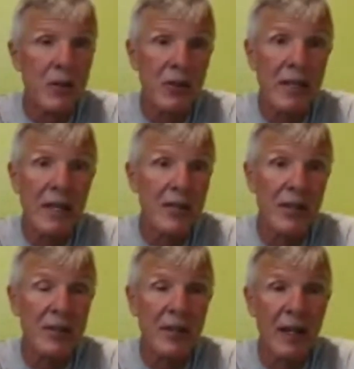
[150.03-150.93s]
It usually
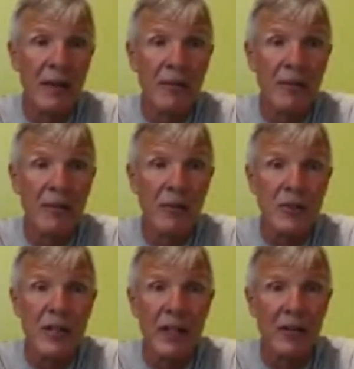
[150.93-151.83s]
isn't, and we're
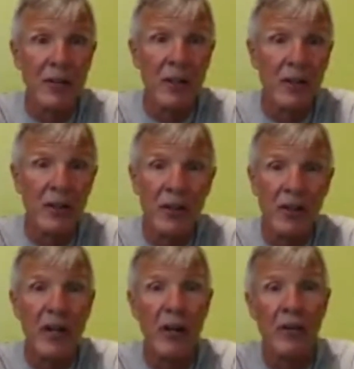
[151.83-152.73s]
seeing it looking
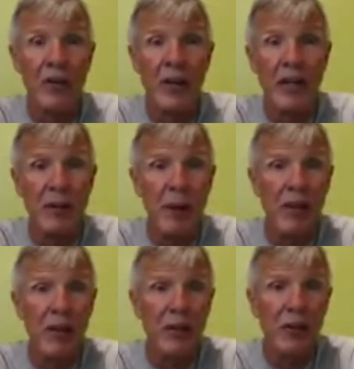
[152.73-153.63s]
clear here. Nancy, am
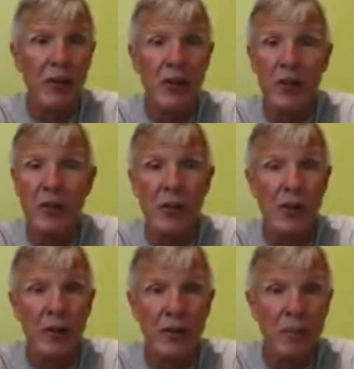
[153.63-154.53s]
I looking clear to you?
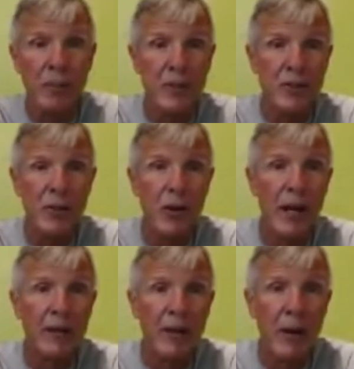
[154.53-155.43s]
Your picture's
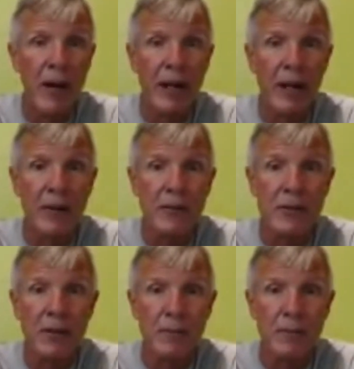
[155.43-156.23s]
great on mine. So.